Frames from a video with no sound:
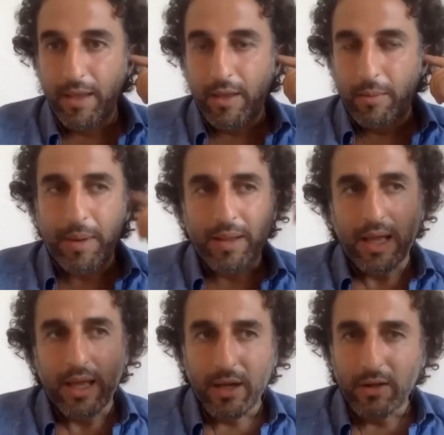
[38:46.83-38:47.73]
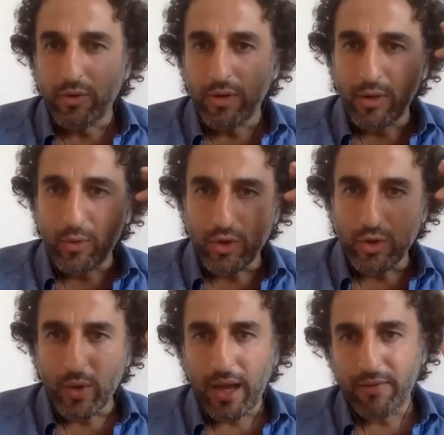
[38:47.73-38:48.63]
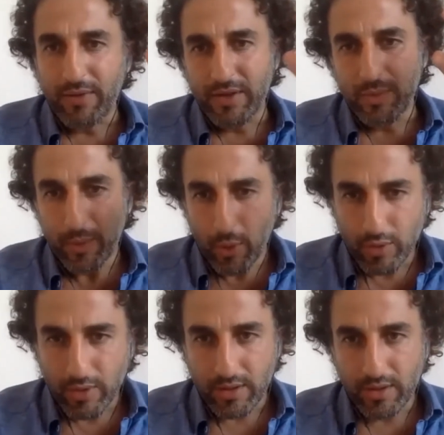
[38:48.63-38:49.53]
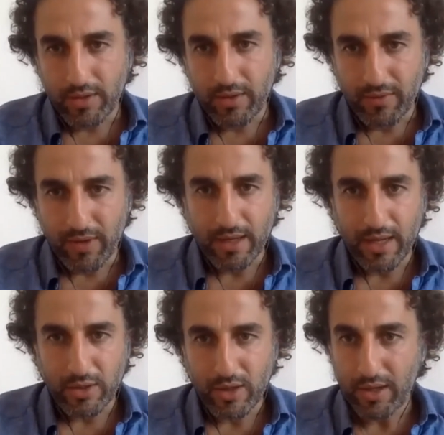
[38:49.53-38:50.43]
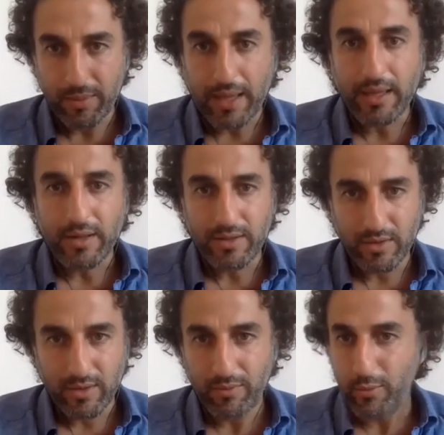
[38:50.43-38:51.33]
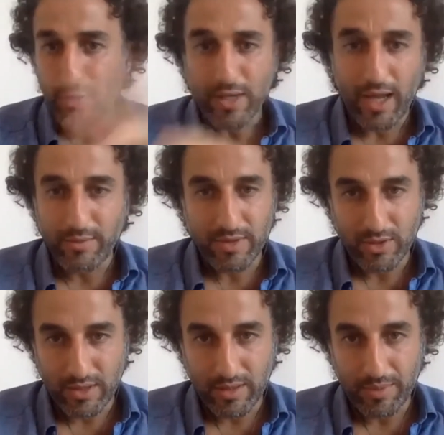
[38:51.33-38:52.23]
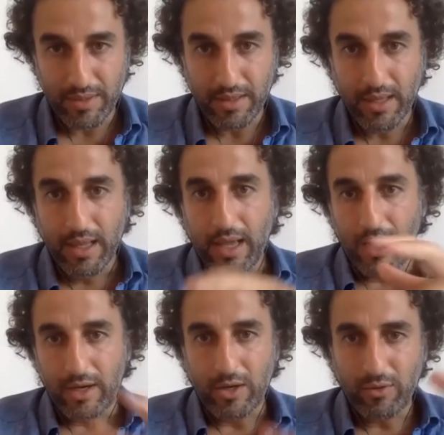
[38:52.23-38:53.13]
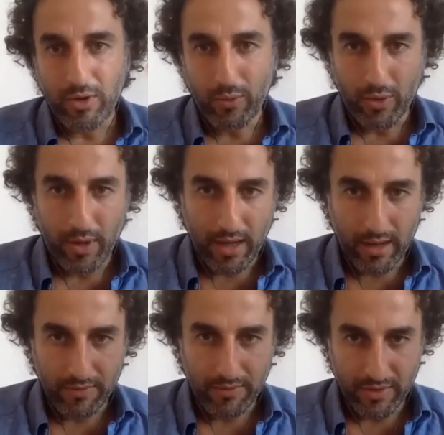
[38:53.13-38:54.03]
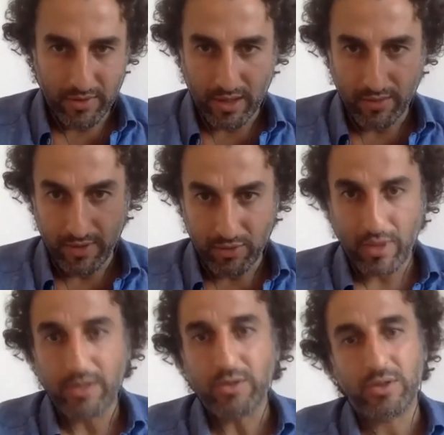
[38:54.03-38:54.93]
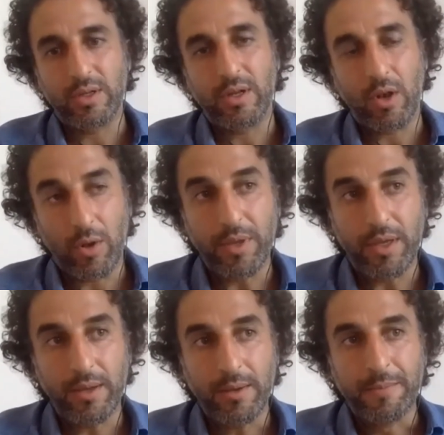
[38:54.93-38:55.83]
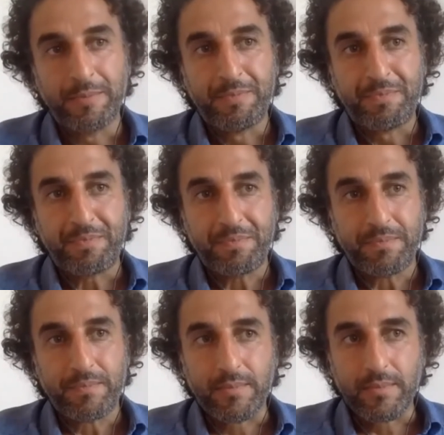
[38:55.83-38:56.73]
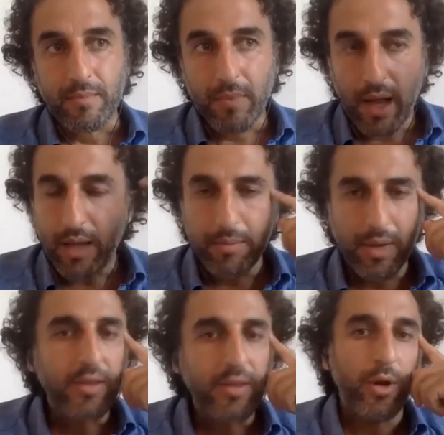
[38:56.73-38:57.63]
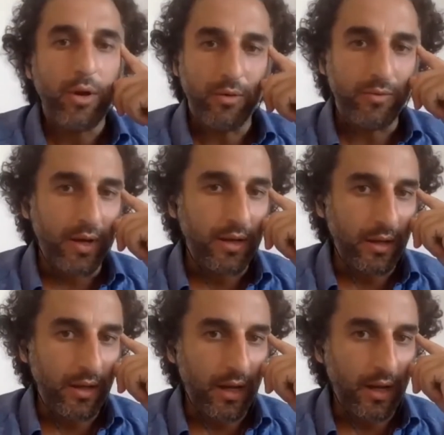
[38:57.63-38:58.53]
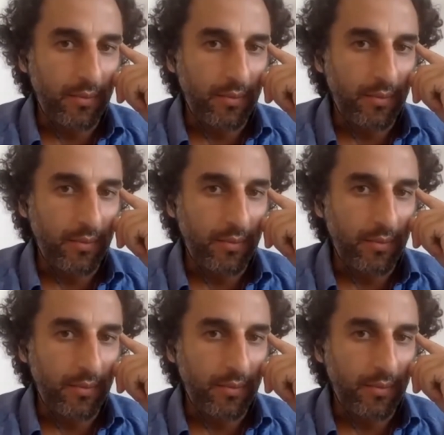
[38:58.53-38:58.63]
But a country in which you have this bloated banking system, 4 times the GDP, a country where you have this kind of entrenched lobby, I am not aware of any.